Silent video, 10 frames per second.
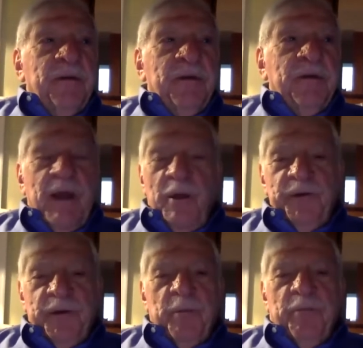
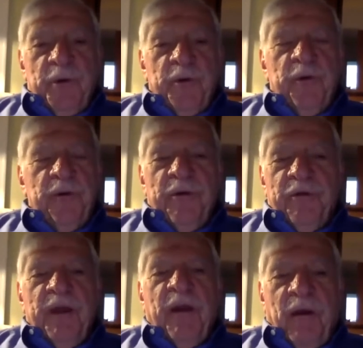tells the computer to
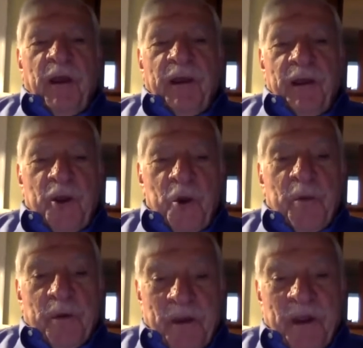think like a
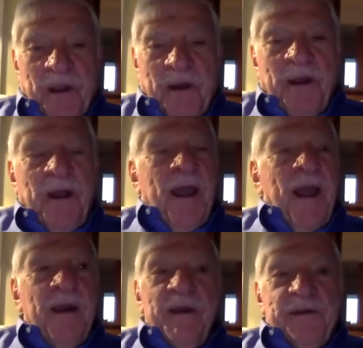human being.
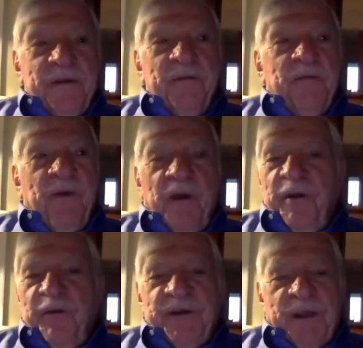And it's
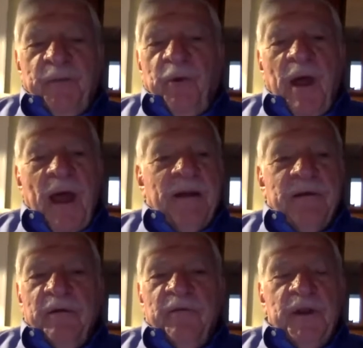very simple
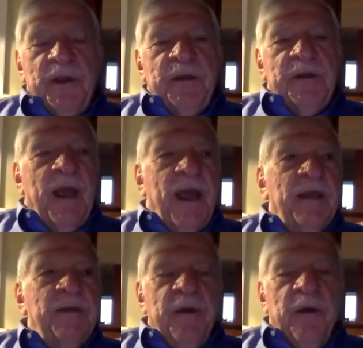activities.
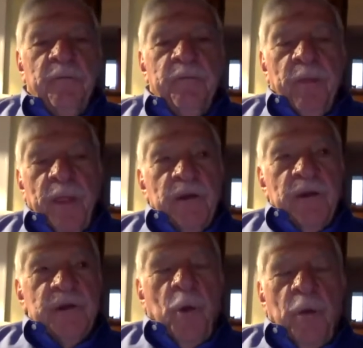And uh,
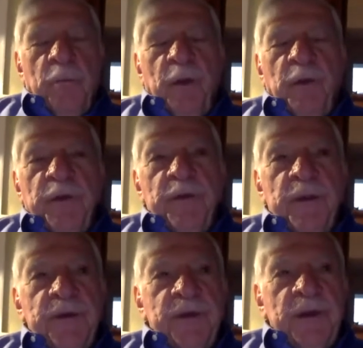so we're building
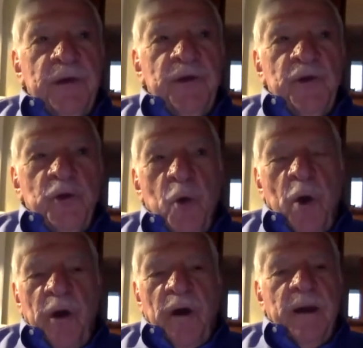this into
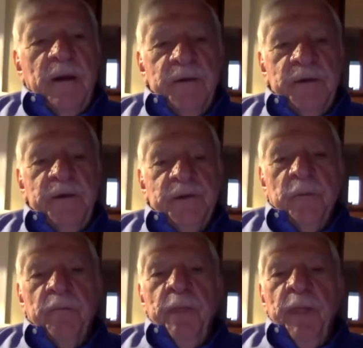uh, our
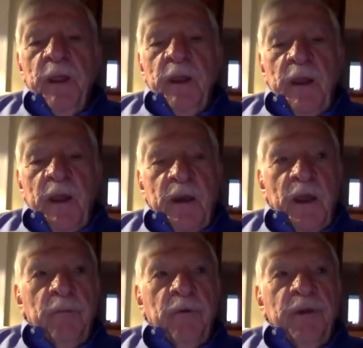system. And
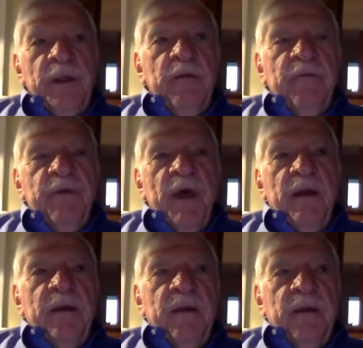I believe
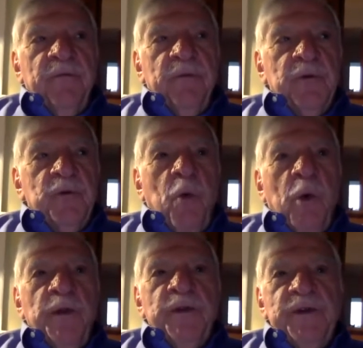that if there's
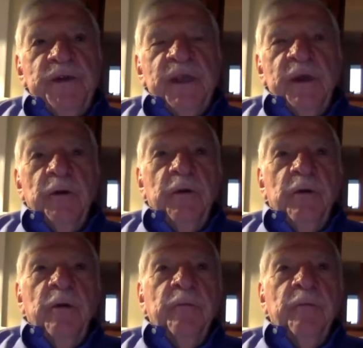one skill